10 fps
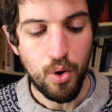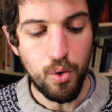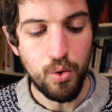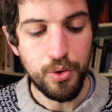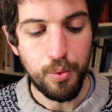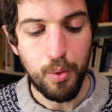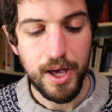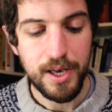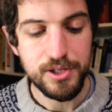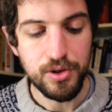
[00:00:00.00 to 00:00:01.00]
All the
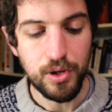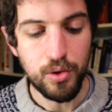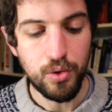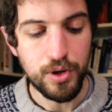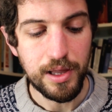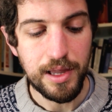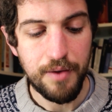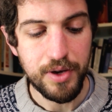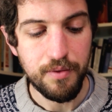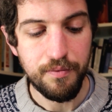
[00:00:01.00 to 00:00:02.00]
ways of the Lord are
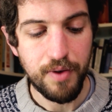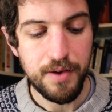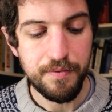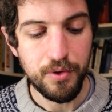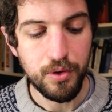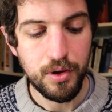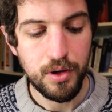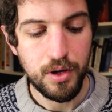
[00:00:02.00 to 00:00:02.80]
loving and faithful